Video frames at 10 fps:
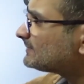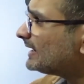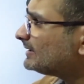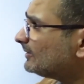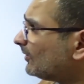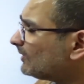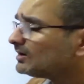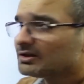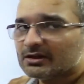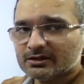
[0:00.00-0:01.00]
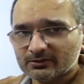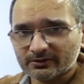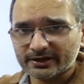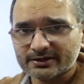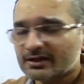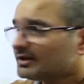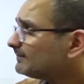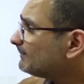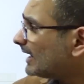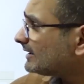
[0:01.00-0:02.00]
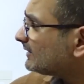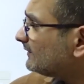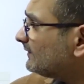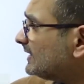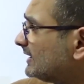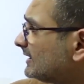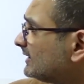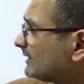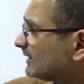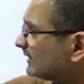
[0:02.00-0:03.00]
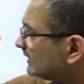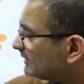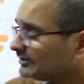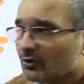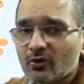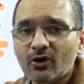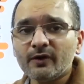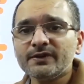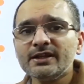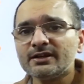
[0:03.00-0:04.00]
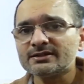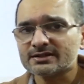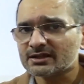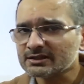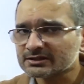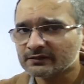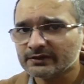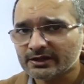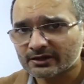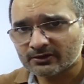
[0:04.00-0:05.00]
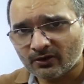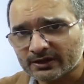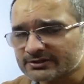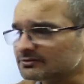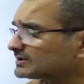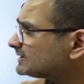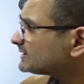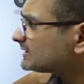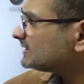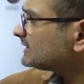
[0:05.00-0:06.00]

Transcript: by law, alright. But we know of the concerns and we acknowledge those concerns,